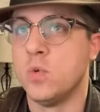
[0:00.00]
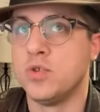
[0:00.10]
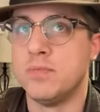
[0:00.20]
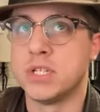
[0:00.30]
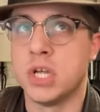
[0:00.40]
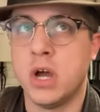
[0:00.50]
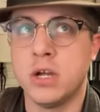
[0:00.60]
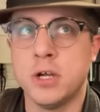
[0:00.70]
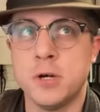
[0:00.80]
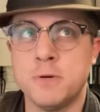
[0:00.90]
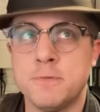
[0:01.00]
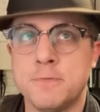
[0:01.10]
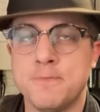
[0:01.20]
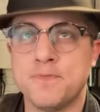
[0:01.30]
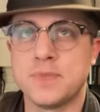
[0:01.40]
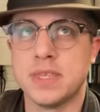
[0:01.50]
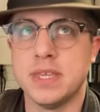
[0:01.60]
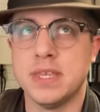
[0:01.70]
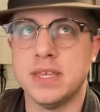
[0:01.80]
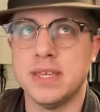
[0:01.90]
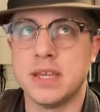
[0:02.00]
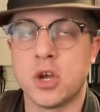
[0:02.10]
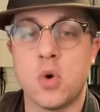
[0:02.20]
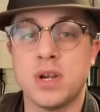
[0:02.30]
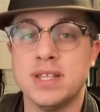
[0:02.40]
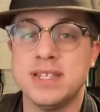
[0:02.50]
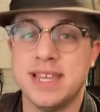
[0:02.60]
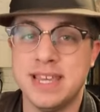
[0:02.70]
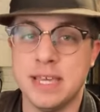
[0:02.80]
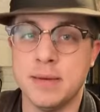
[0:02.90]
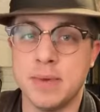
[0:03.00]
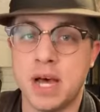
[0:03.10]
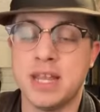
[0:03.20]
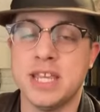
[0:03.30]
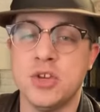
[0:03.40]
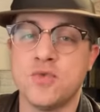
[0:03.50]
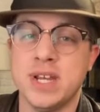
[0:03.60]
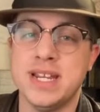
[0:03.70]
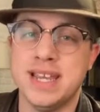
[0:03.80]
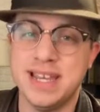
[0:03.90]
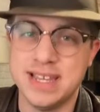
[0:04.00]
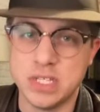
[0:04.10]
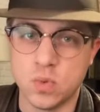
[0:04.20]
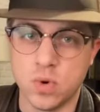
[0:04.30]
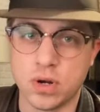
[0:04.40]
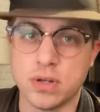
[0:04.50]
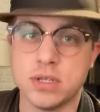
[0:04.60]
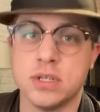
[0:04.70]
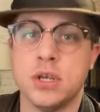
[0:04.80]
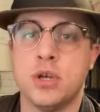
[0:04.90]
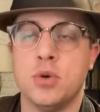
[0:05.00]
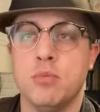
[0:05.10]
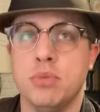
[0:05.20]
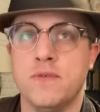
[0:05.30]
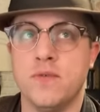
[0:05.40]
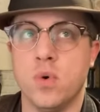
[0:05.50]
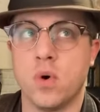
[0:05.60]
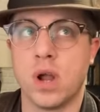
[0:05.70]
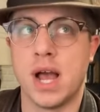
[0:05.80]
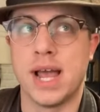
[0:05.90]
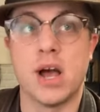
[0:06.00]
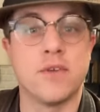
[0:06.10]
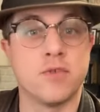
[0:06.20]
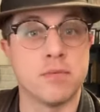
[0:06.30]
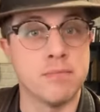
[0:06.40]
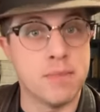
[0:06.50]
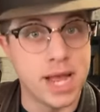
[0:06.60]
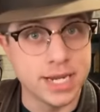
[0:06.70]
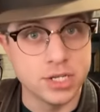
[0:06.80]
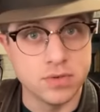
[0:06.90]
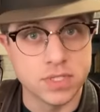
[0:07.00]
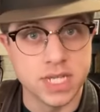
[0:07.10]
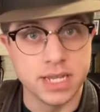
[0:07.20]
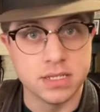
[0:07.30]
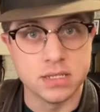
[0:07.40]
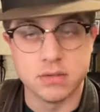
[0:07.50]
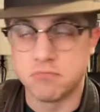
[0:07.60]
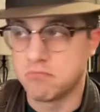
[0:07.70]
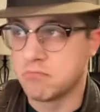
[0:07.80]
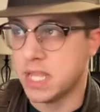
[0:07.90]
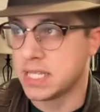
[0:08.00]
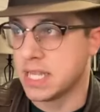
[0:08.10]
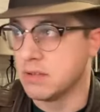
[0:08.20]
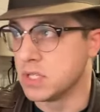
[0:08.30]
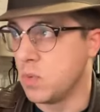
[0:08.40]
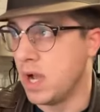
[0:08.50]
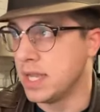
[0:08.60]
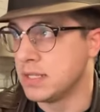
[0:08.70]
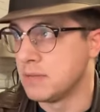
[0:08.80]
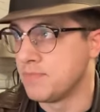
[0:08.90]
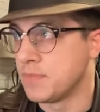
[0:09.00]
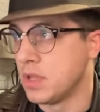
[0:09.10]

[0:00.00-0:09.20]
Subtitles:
With Matango, according to him, I'll let you read his words before I offer my two cents. That sounds wise.